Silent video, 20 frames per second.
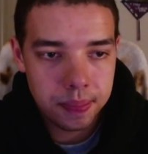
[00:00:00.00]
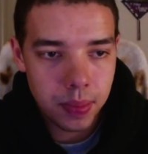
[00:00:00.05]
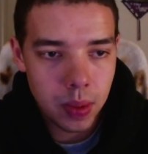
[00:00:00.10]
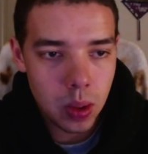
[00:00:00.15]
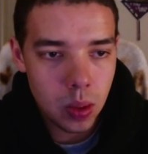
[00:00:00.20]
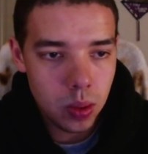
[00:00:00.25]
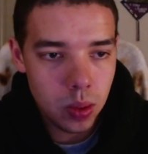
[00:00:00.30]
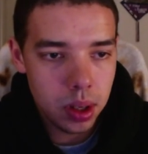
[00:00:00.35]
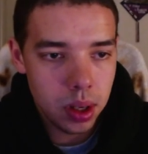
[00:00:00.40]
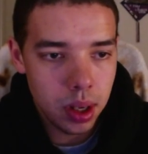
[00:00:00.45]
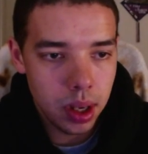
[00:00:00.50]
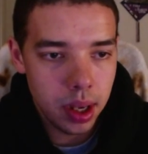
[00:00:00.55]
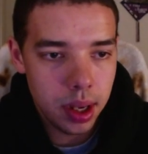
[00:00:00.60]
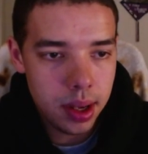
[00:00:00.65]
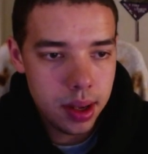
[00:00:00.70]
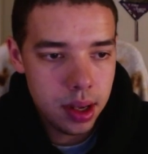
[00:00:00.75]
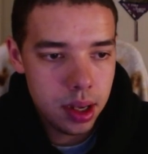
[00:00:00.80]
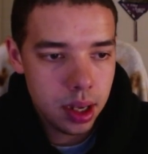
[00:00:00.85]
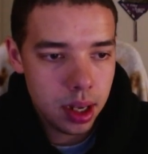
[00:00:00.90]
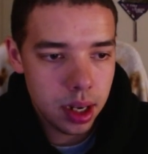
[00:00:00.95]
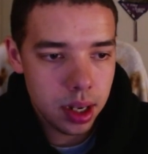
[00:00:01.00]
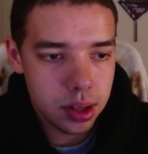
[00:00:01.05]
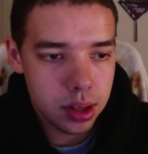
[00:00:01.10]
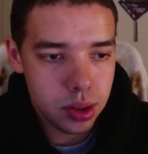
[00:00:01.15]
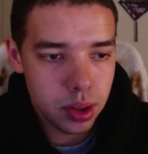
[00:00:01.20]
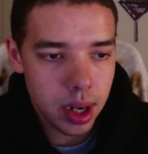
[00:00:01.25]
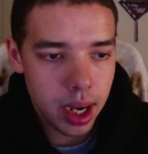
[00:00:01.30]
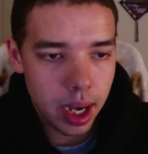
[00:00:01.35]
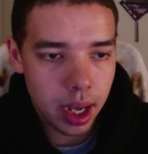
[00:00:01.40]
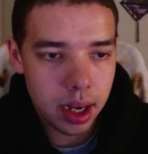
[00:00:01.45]
Okay, got a
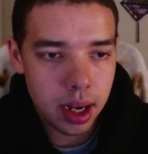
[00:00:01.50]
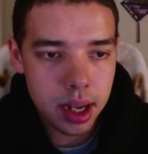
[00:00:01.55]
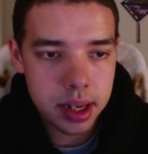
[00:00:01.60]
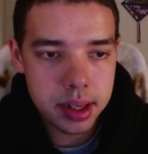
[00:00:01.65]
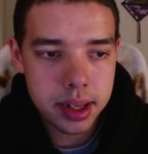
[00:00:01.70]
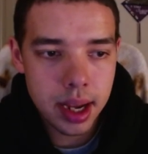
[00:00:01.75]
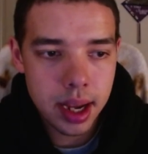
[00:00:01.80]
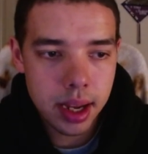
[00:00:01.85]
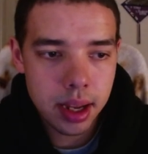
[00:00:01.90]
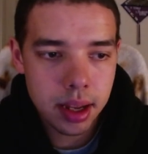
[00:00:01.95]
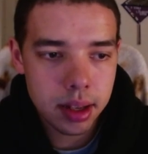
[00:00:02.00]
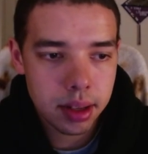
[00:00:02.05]
Dragonite deck.